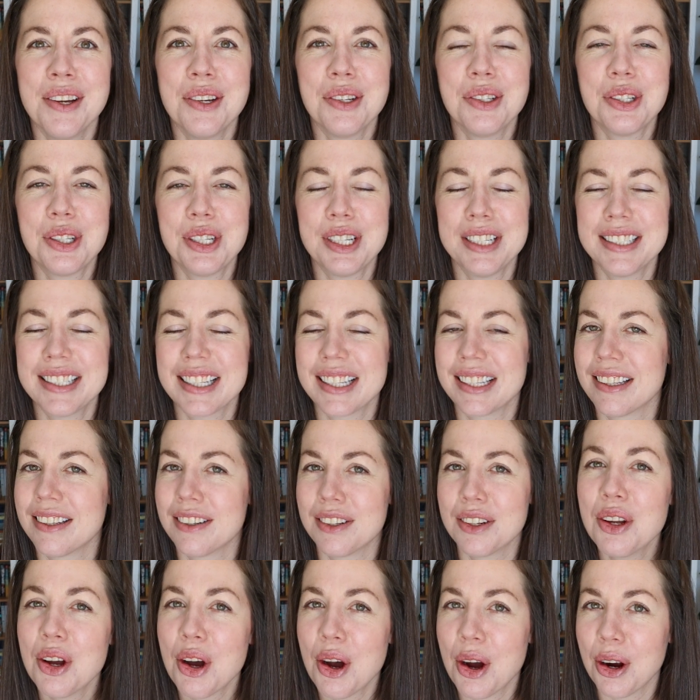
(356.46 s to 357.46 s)
She's a
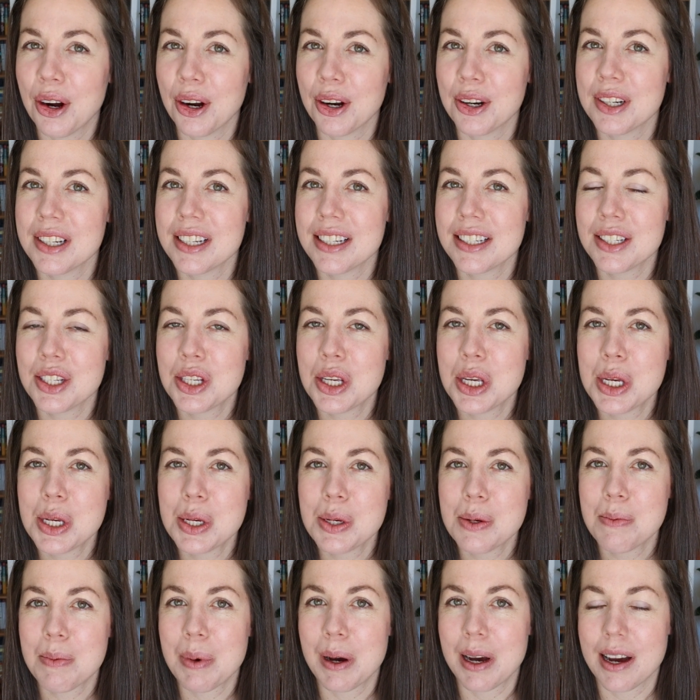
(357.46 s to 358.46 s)
little hard
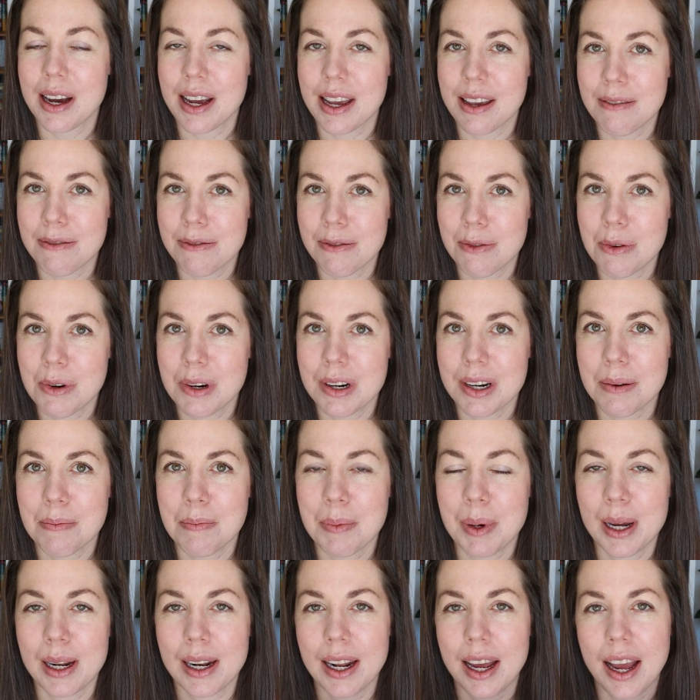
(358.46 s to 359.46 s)
to buy
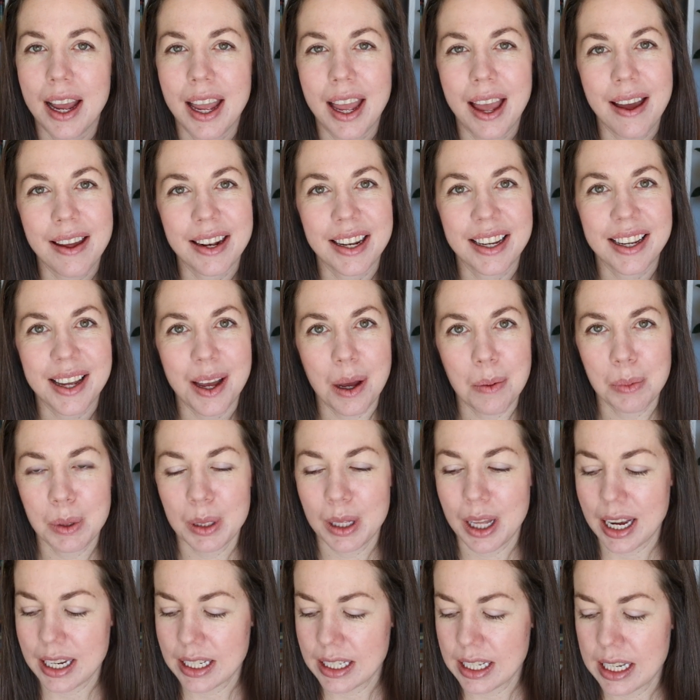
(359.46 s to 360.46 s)
for, but I had a
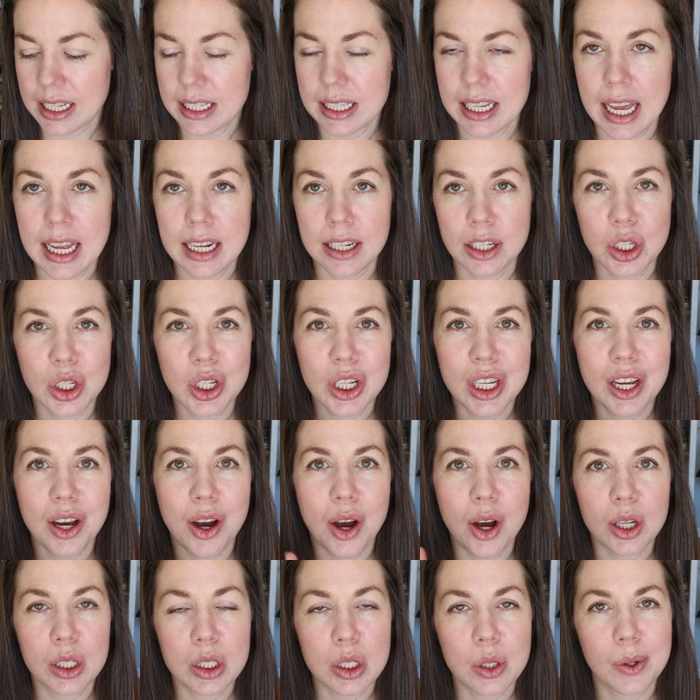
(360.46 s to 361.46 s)
couple ideas, and she
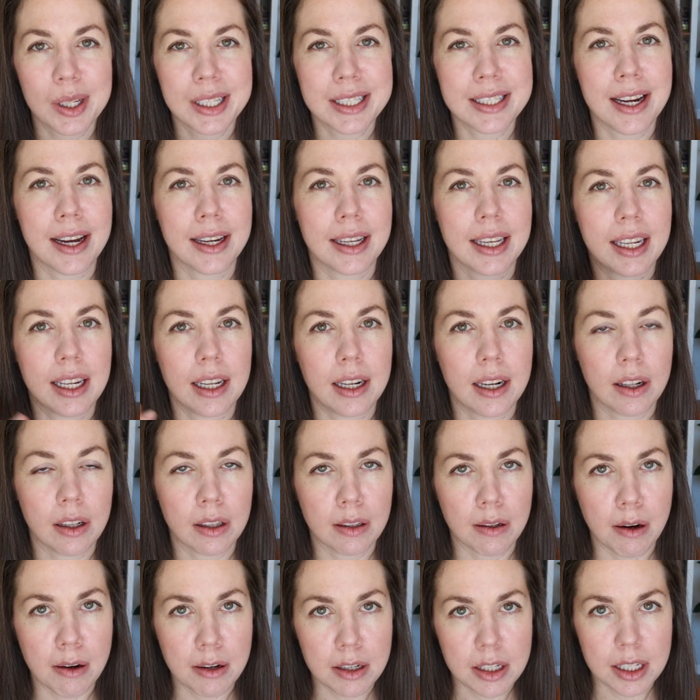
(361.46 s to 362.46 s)
also is not getting
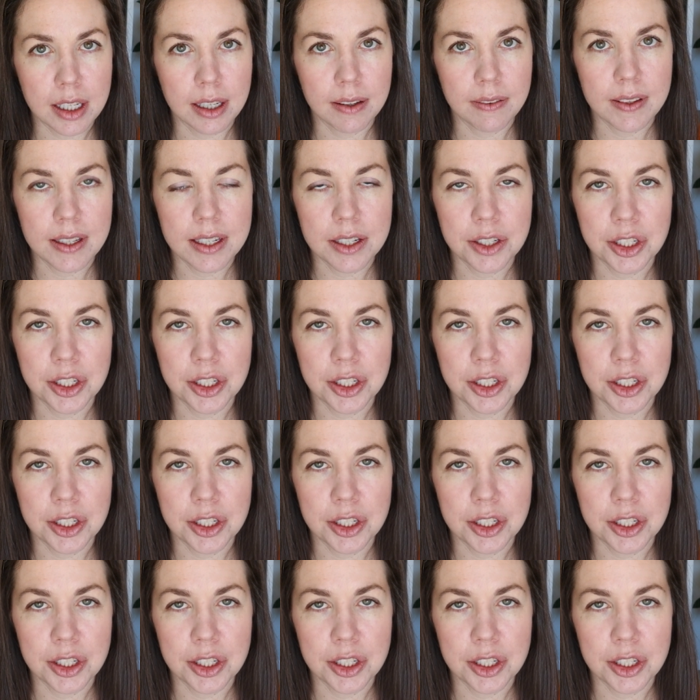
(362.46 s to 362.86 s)
a large gift